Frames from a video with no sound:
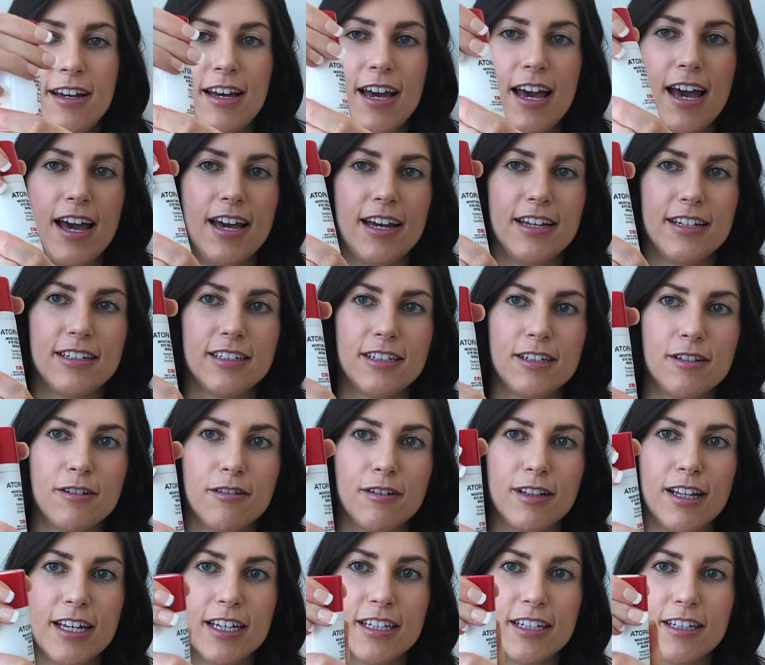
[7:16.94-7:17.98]
and
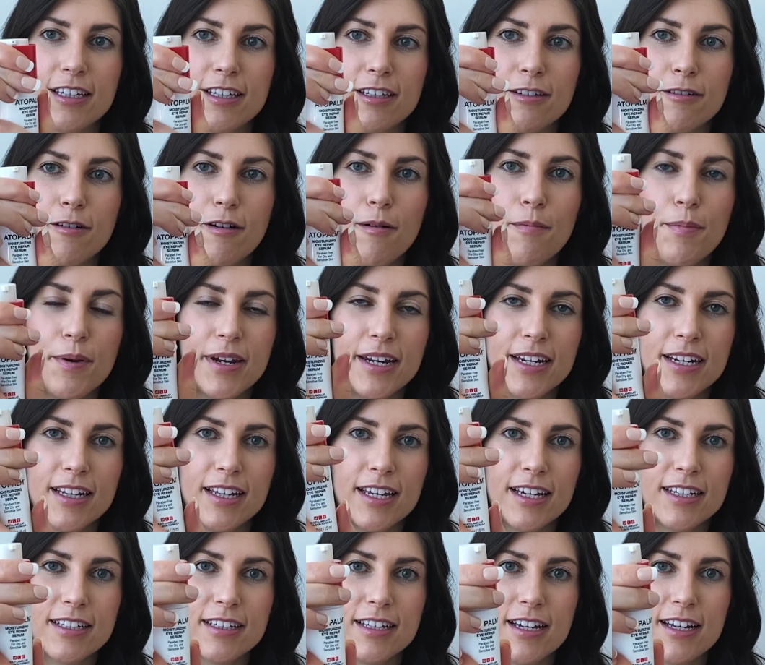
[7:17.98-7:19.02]
like you open it
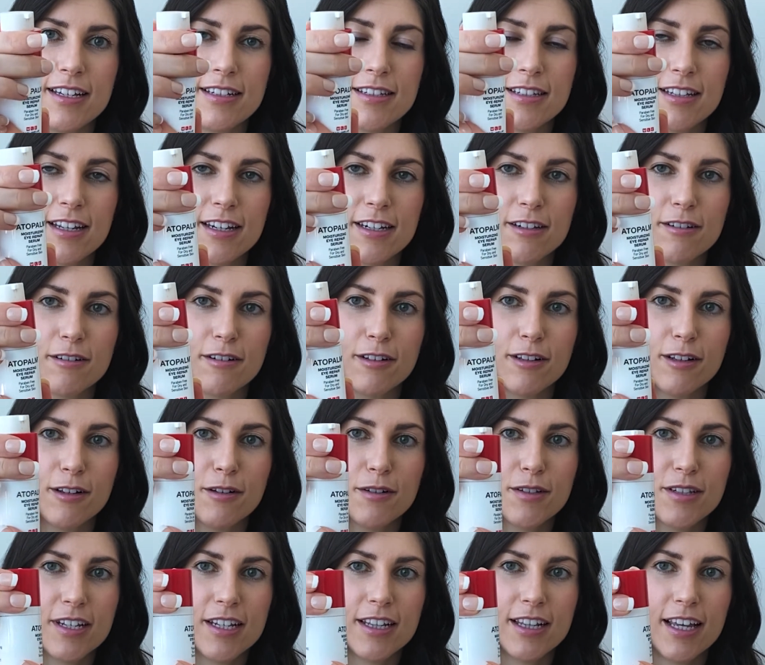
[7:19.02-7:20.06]
like this and then you
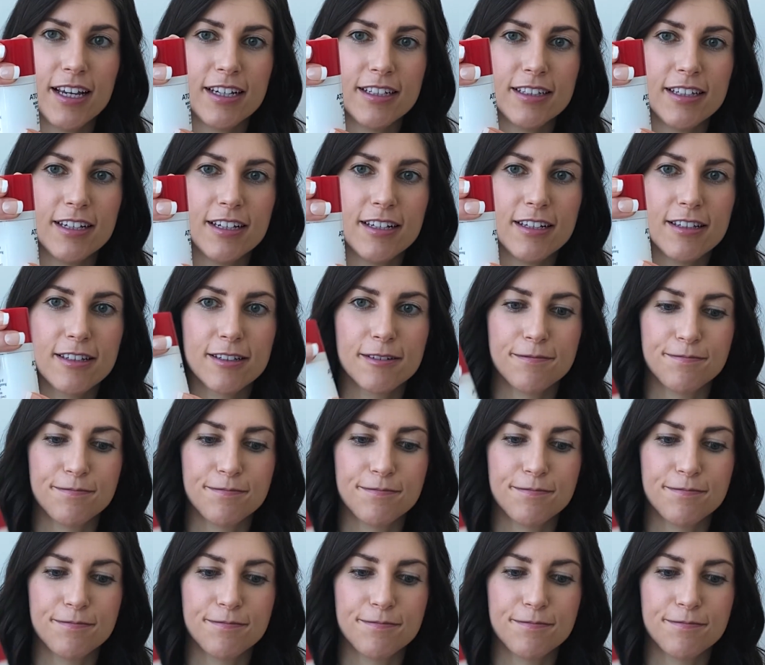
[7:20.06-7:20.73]
close it like this.